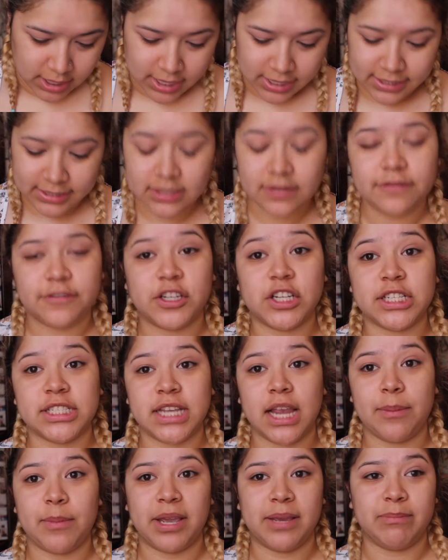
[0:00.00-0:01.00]
This is the first
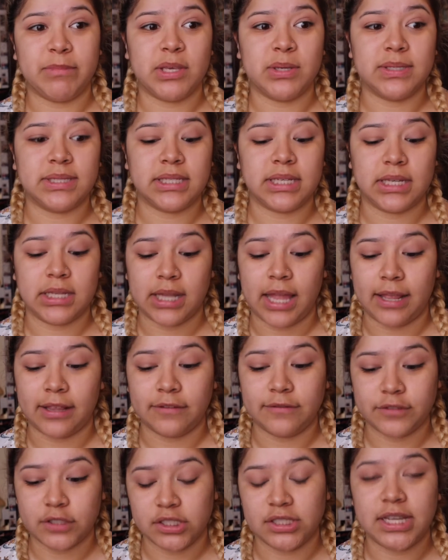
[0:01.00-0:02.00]
time I'm using, like
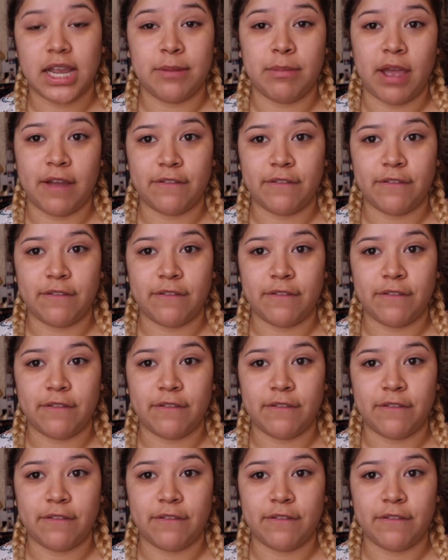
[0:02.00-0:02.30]
the first time